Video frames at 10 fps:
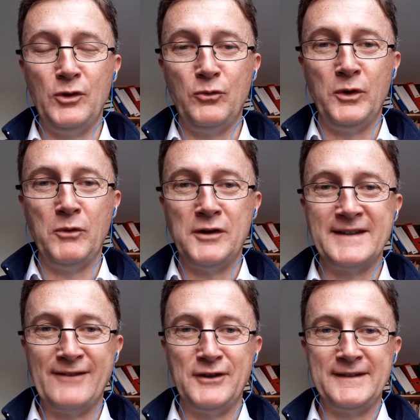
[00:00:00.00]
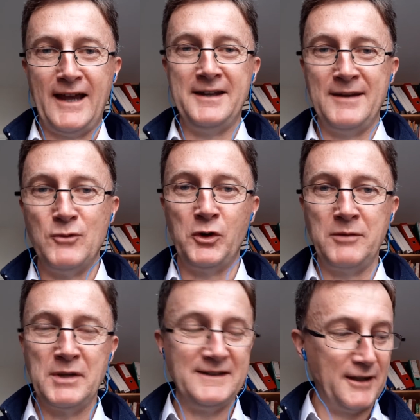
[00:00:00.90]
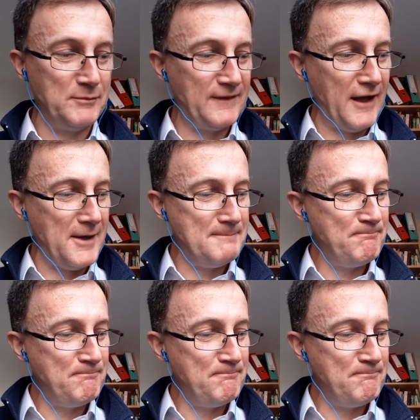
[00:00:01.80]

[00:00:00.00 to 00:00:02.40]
we won't have the Saturday morning meetups there.